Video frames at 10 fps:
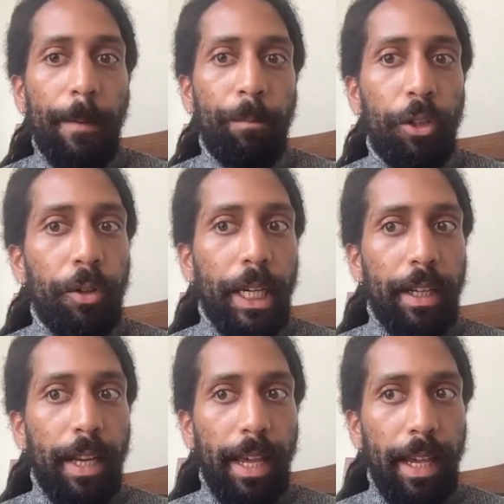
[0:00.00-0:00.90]
You can
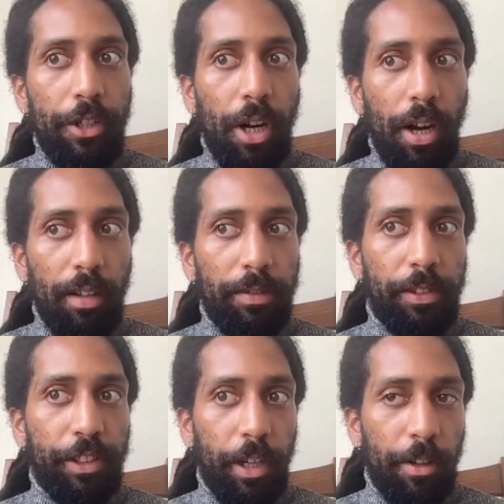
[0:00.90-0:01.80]
hedge off
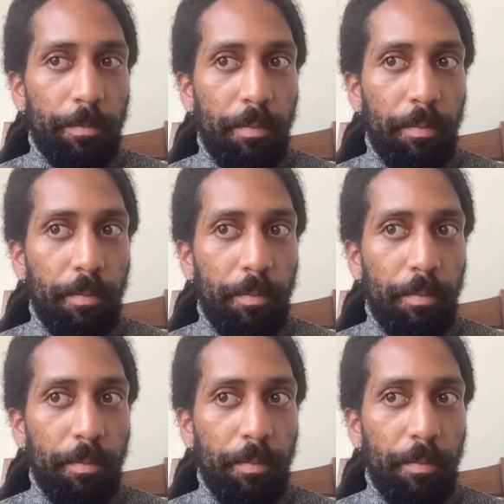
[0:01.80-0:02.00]
some